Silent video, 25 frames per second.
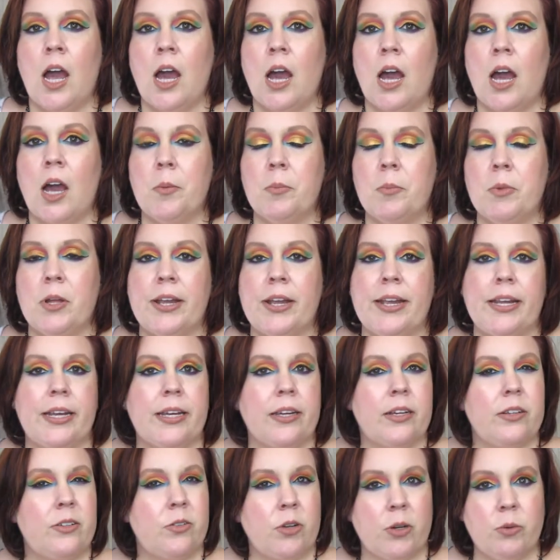I'm
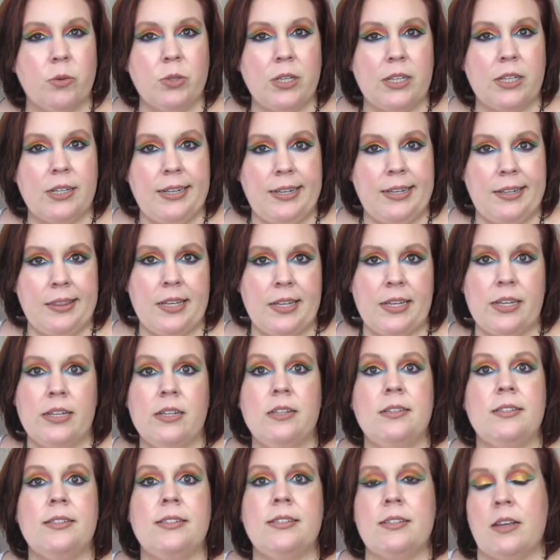like, do I really need
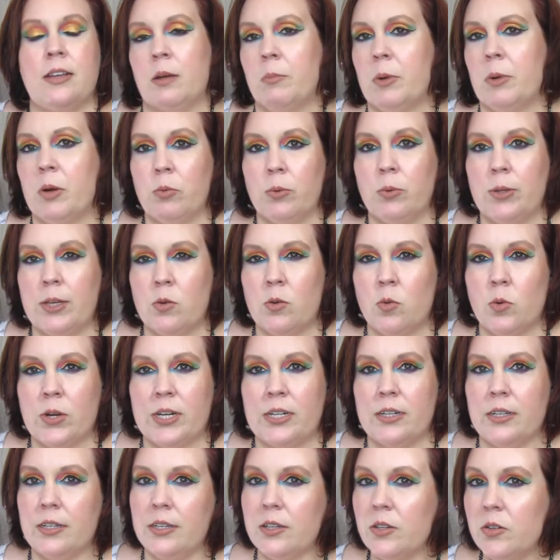this? Am I really
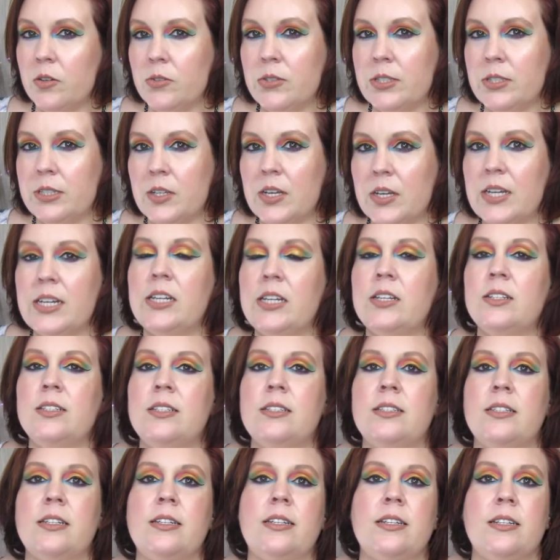going to use
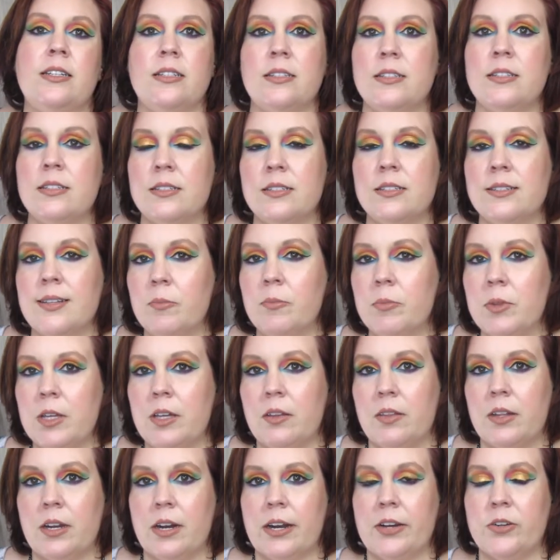this? Is this
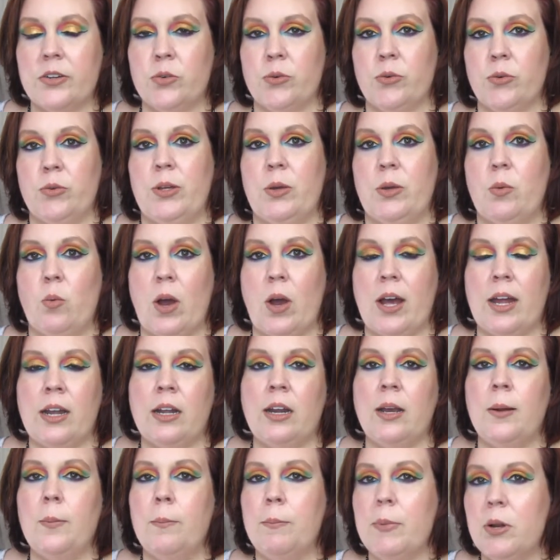something that I truly
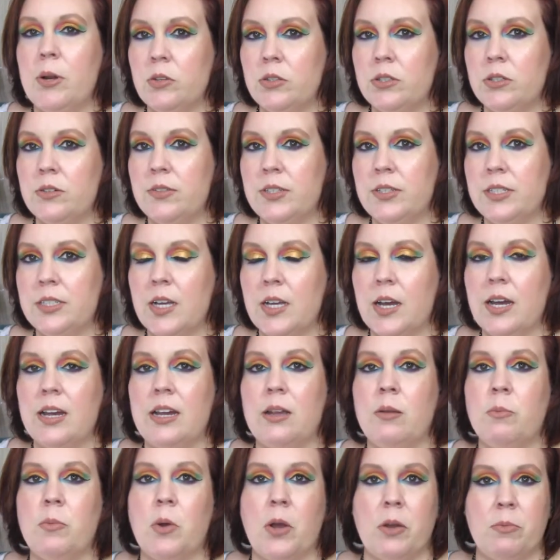want? And most of the
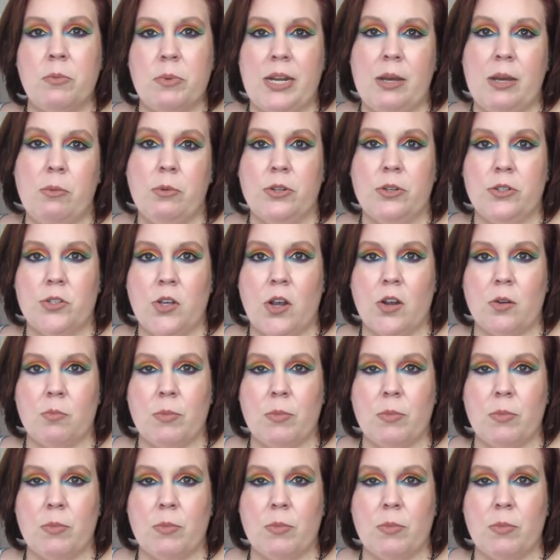time I've been able to talk